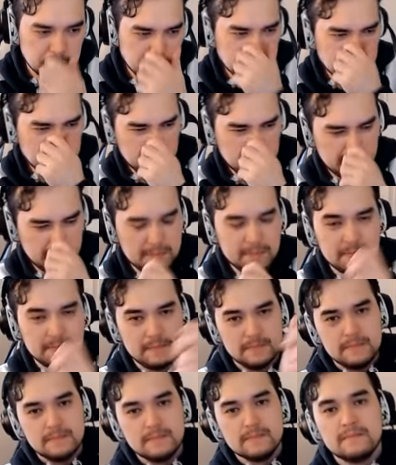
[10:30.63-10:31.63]

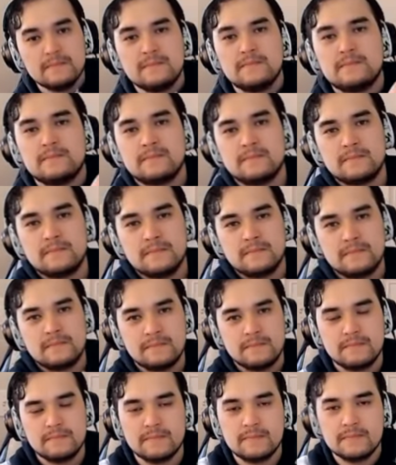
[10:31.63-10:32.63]

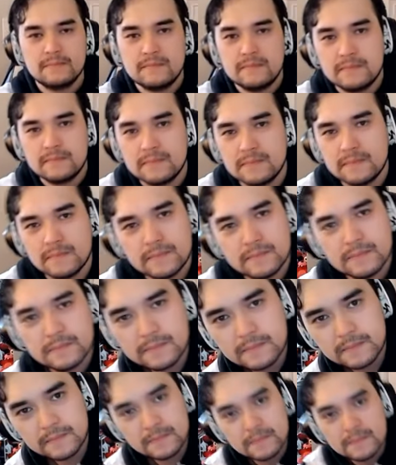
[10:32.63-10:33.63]

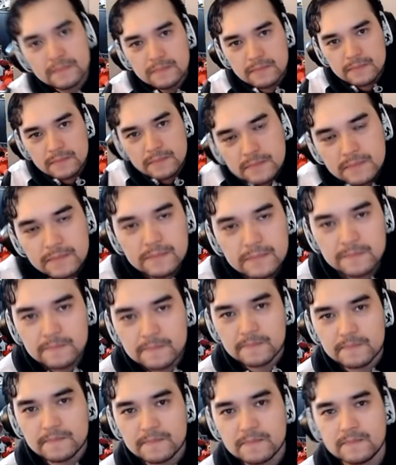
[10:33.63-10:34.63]

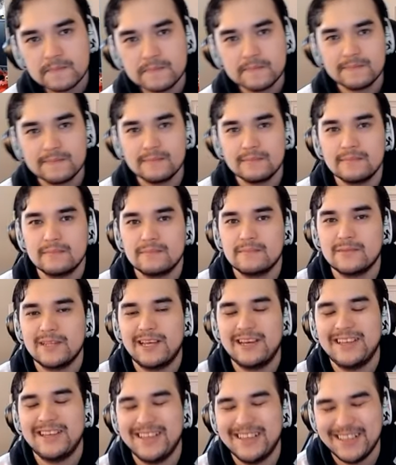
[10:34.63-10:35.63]

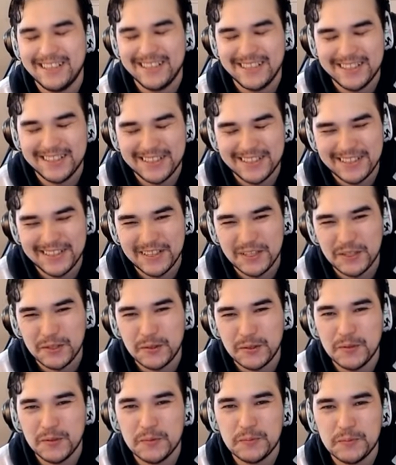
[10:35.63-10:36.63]

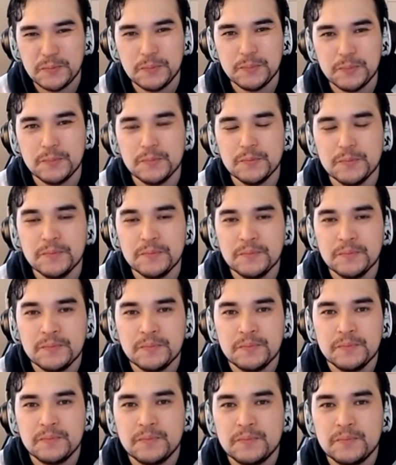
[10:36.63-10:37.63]

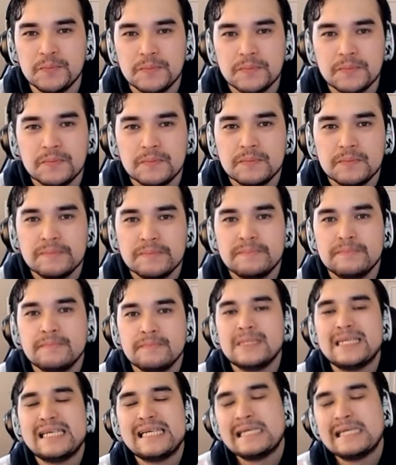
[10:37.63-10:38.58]
(silent)